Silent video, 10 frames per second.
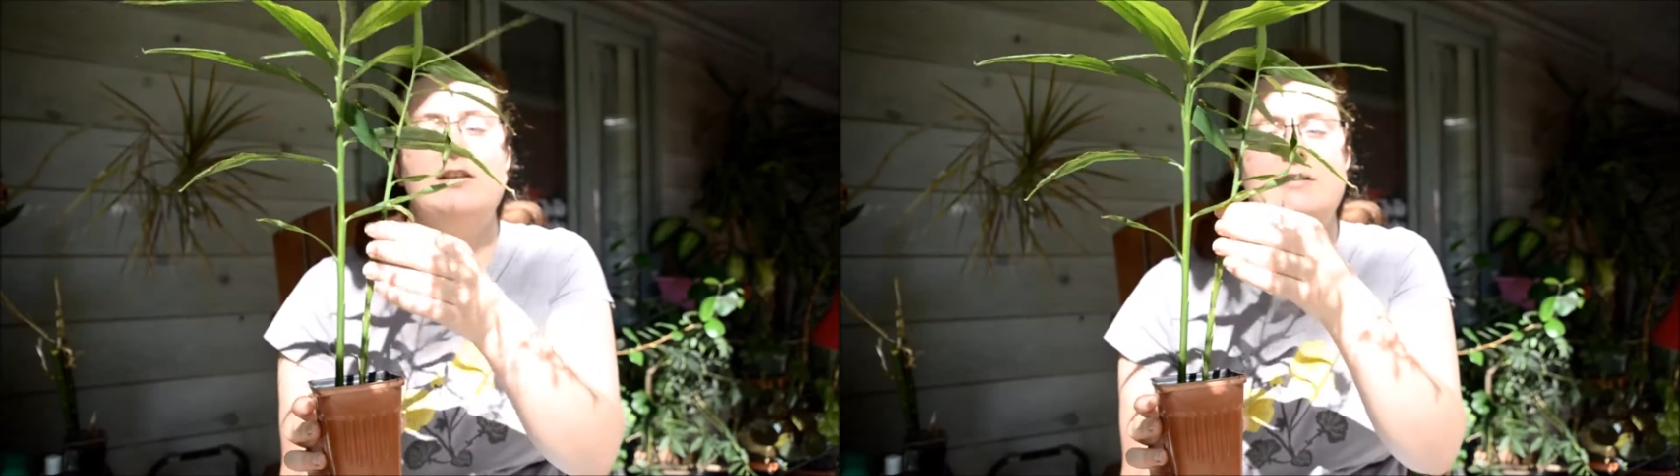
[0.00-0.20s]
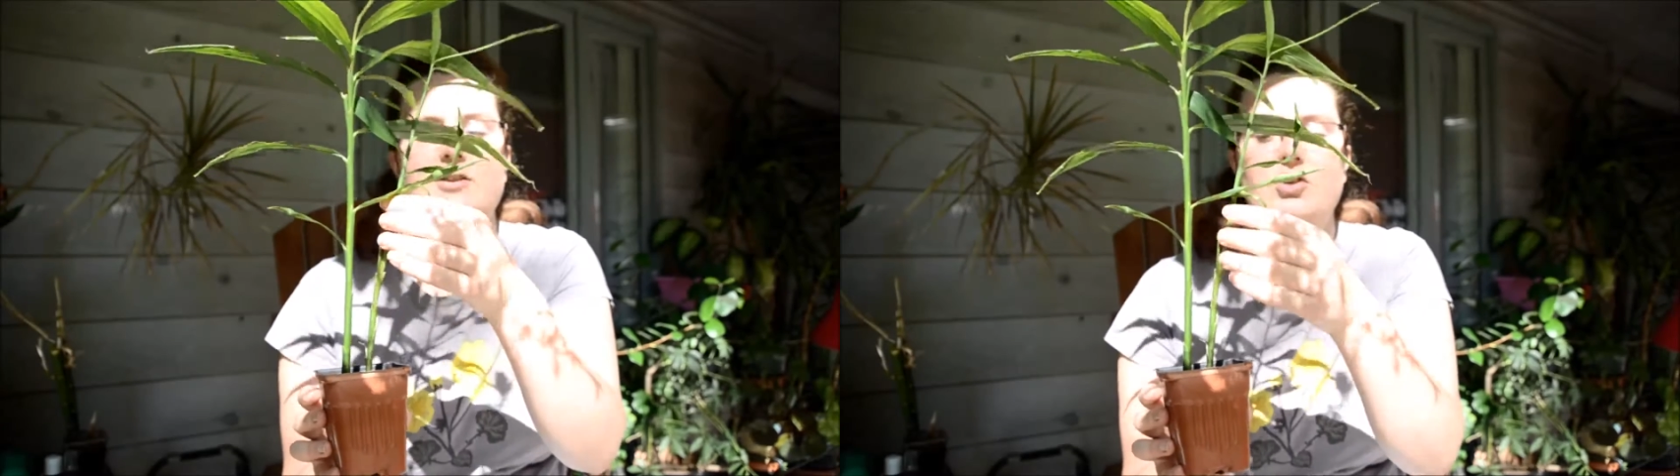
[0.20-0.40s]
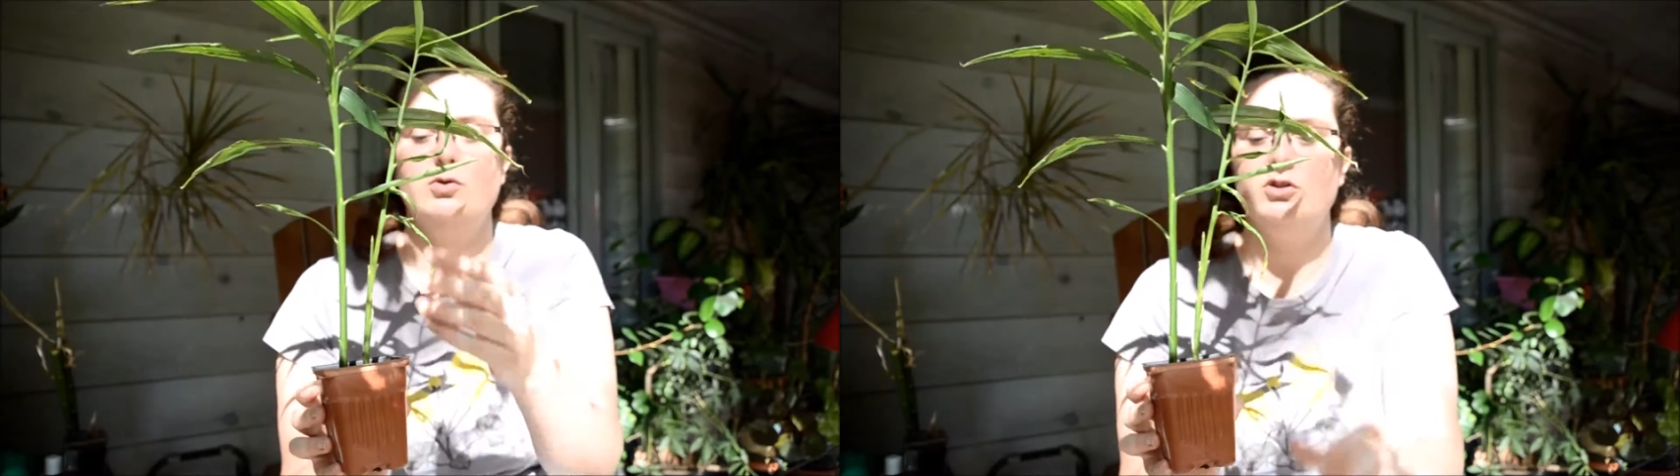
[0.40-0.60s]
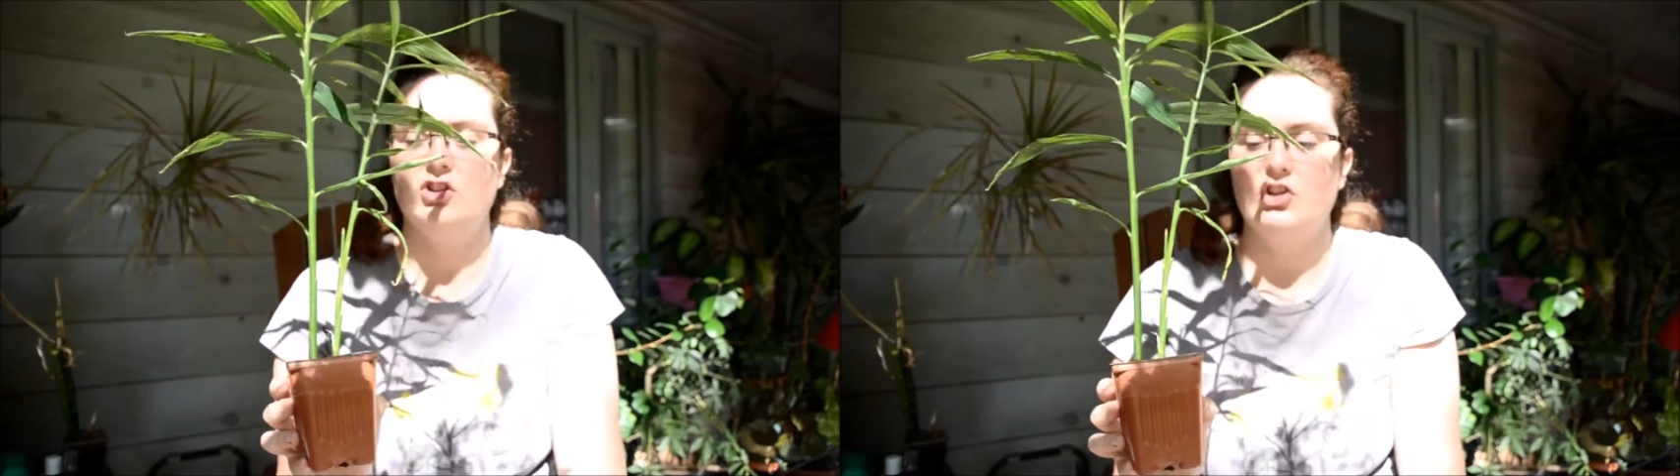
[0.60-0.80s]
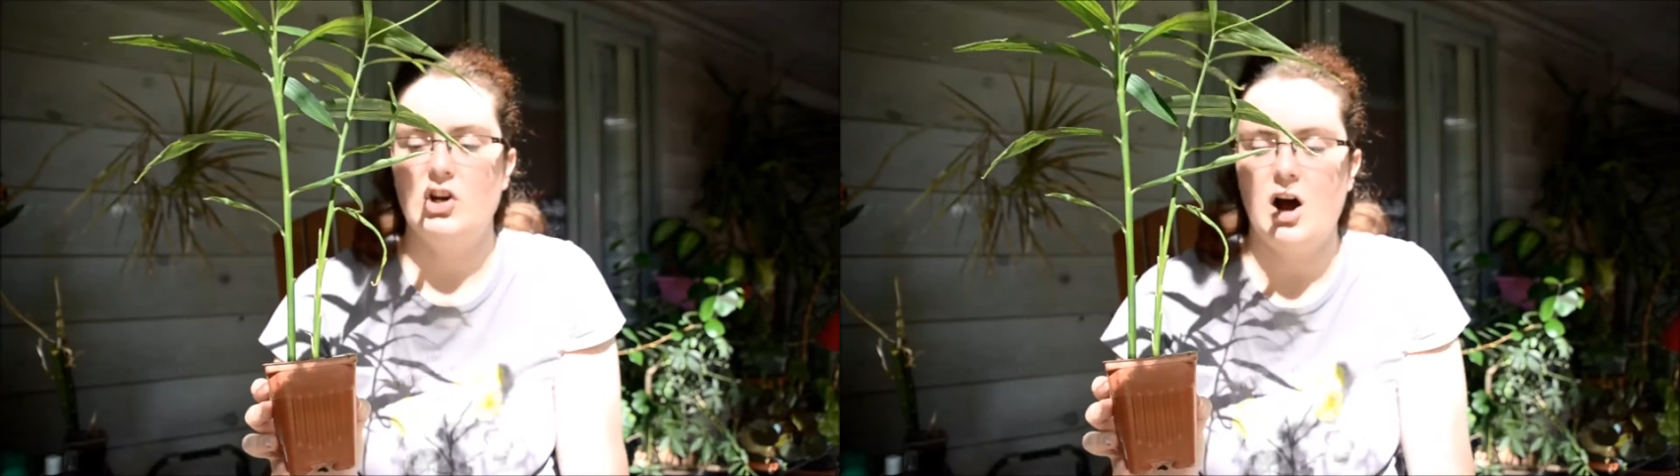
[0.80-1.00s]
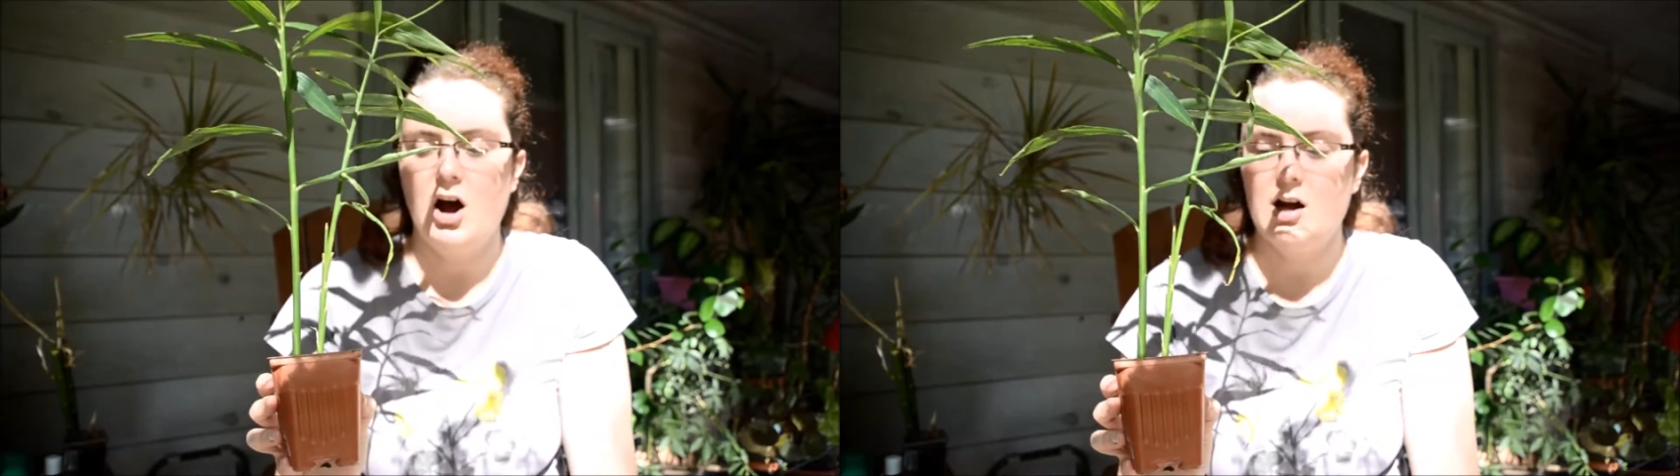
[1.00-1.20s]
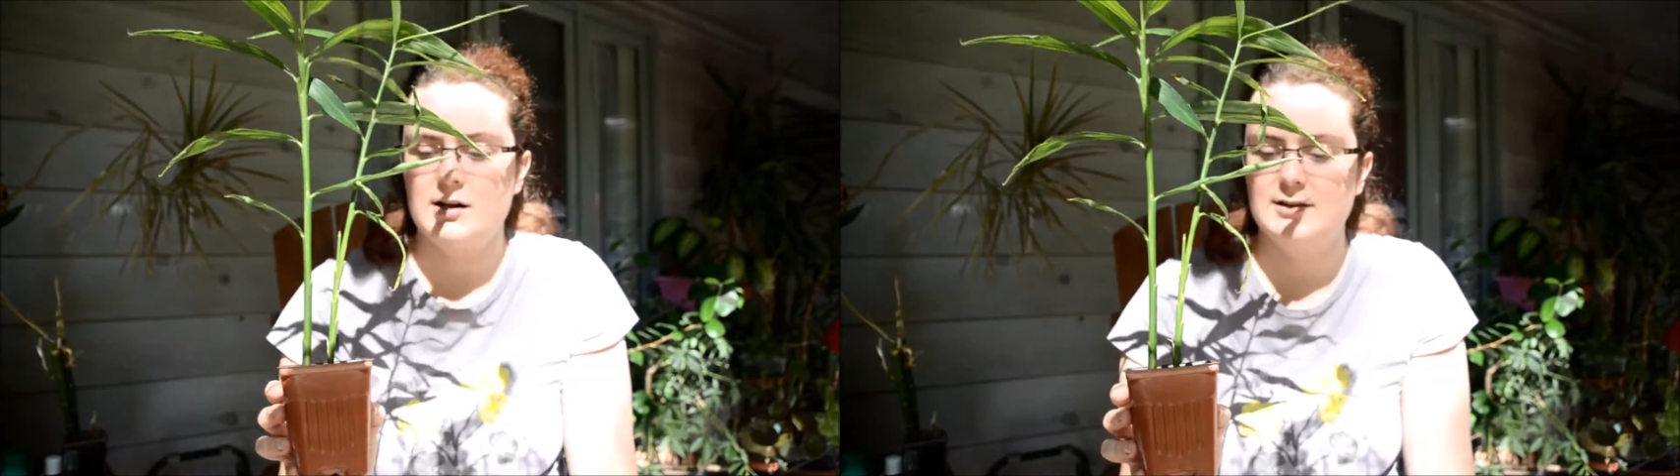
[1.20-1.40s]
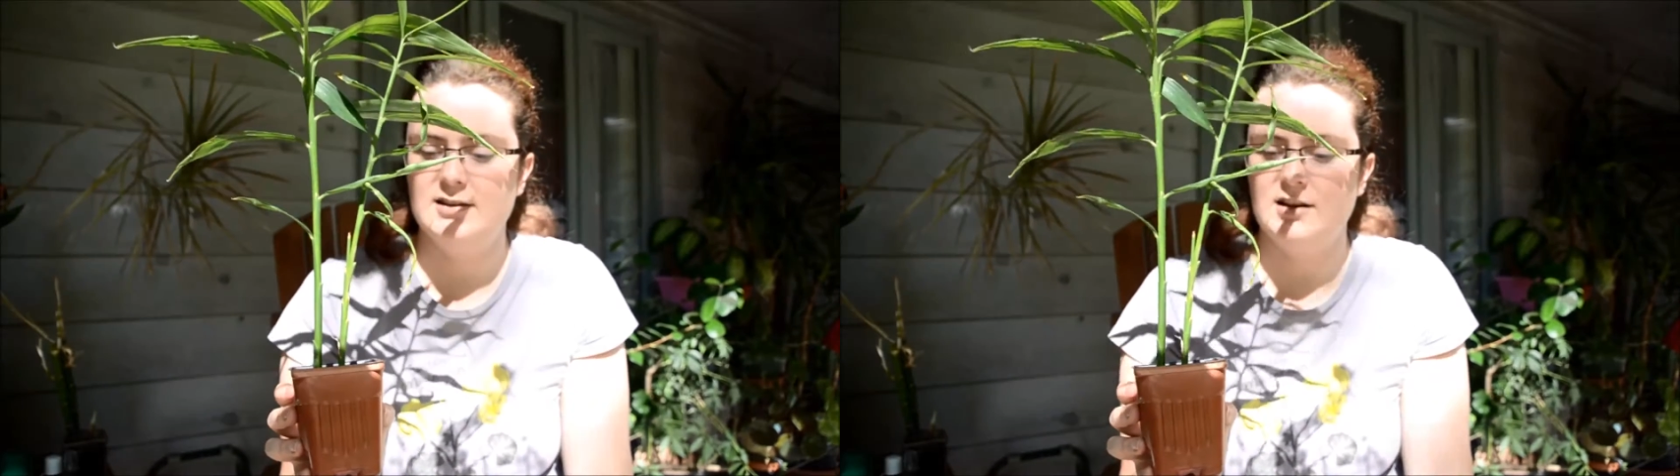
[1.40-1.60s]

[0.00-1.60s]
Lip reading: these two stalks,